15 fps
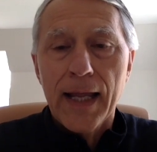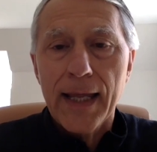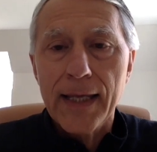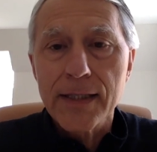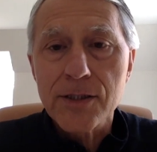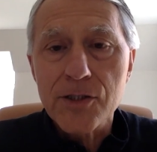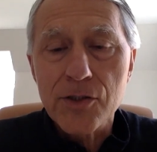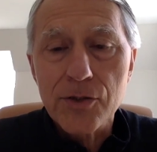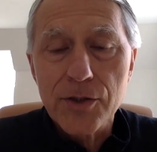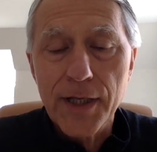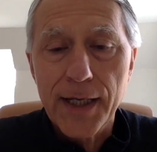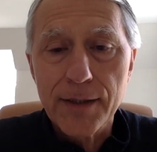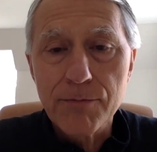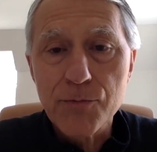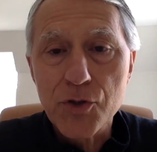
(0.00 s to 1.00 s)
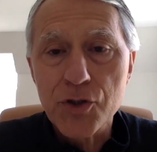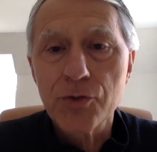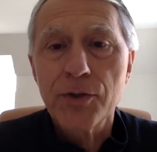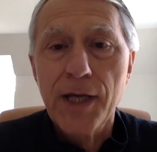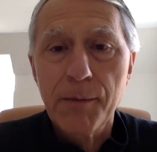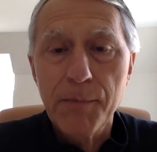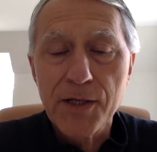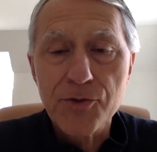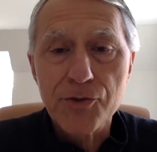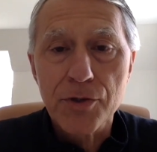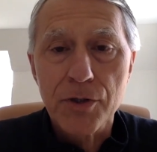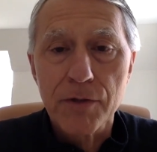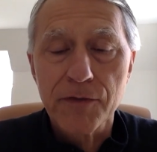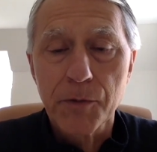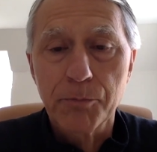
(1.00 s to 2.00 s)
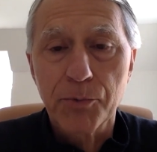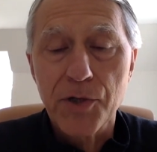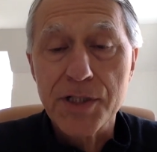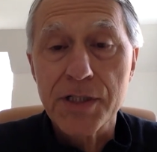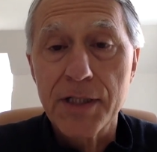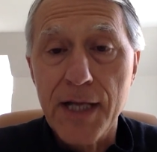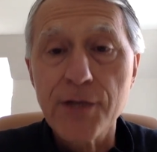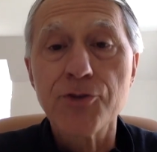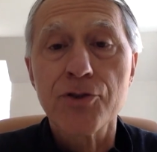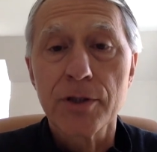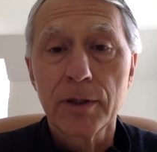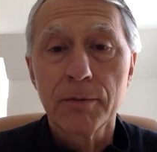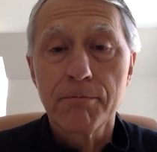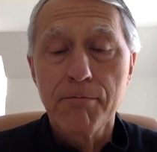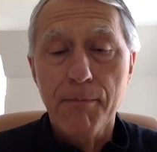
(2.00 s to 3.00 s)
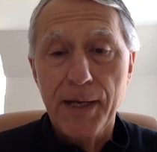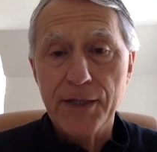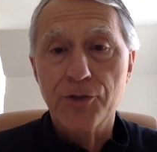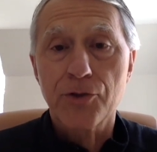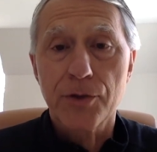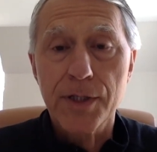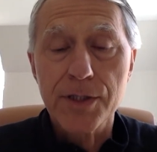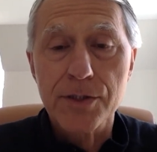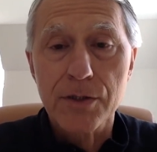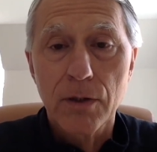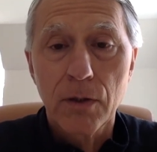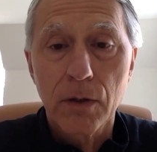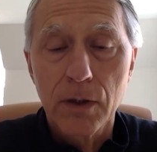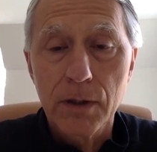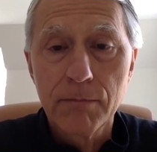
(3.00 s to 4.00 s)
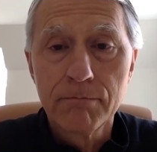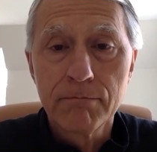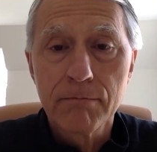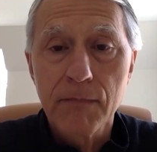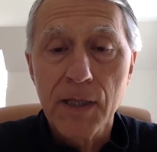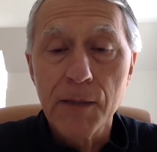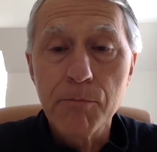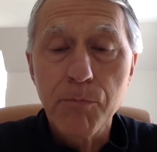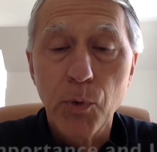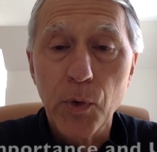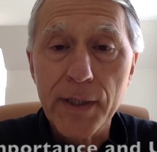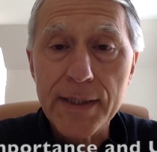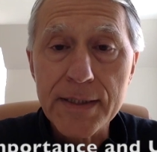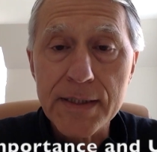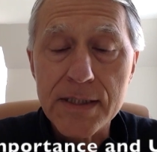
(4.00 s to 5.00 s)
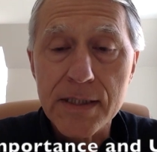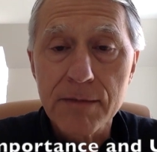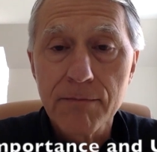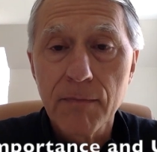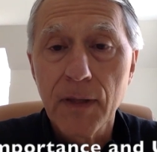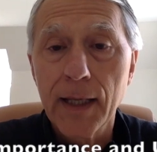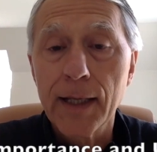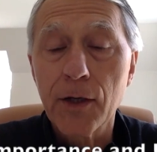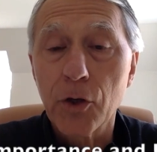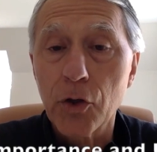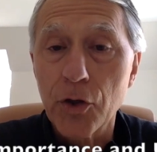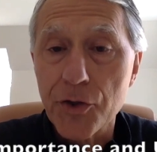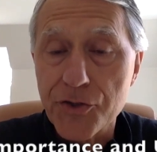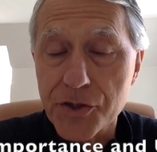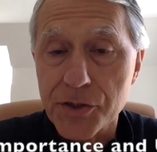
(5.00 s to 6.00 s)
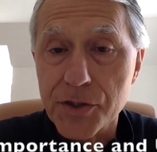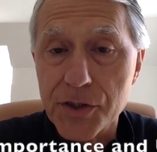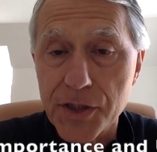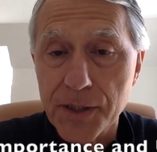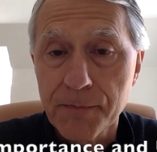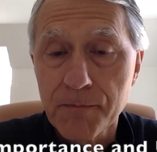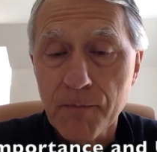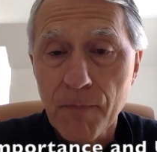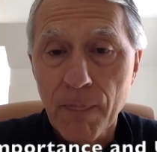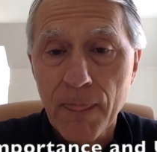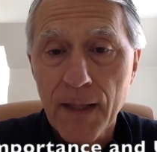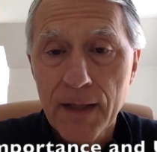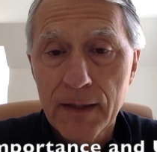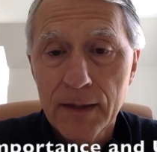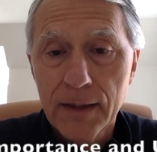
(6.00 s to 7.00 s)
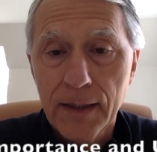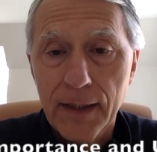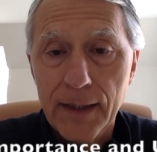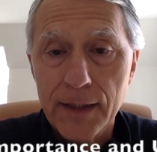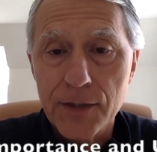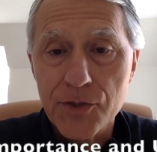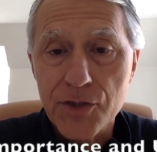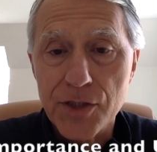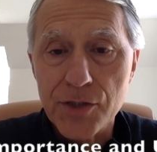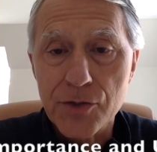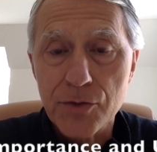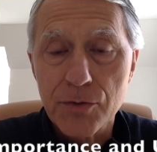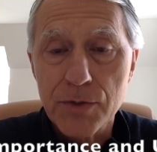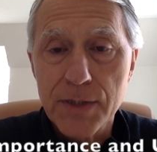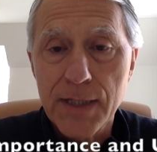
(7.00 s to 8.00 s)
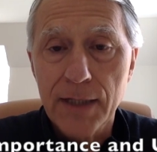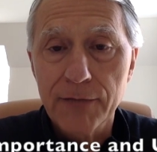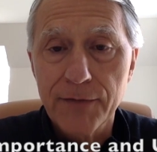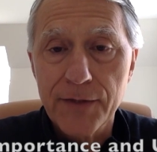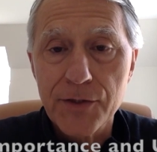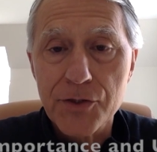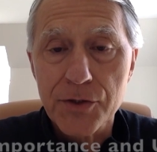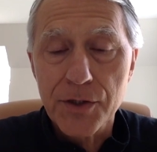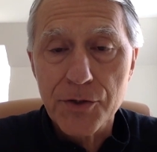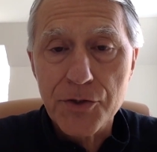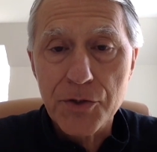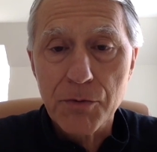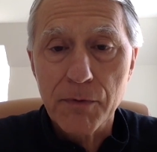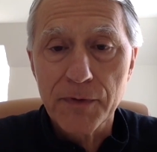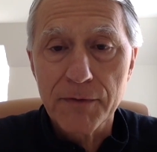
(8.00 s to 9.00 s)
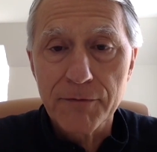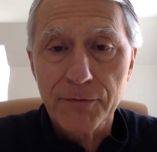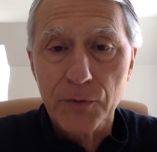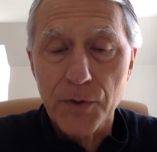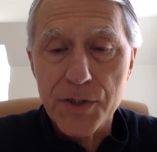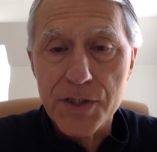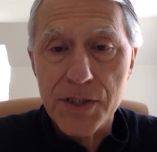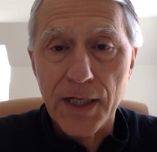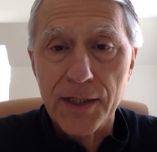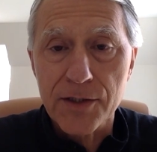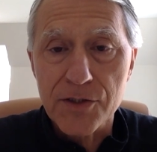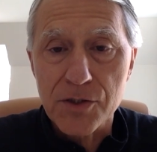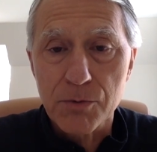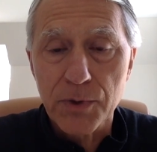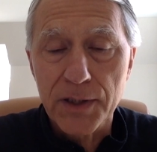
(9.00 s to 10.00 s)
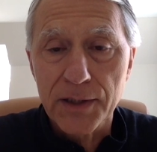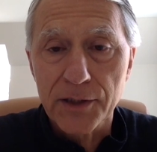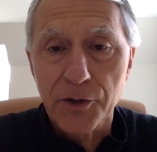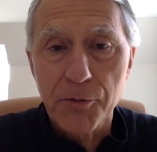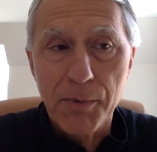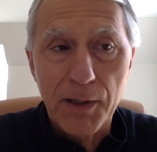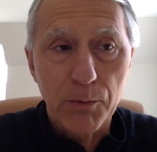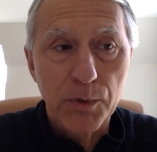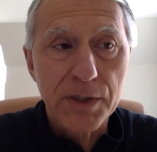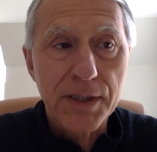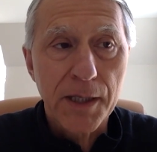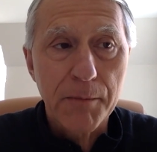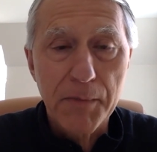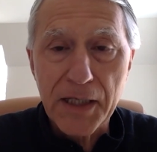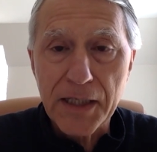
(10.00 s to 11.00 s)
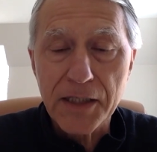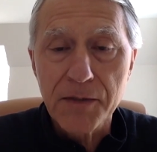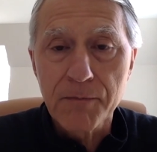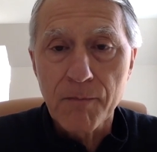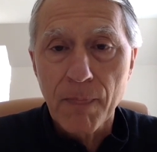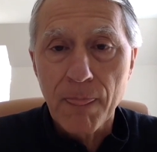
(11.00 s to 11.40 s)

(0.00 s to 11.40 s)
And so the two dimensions of the presidential matrix are importance and urgency. And just to delve into the two of them for a second so we're clear about what they mean,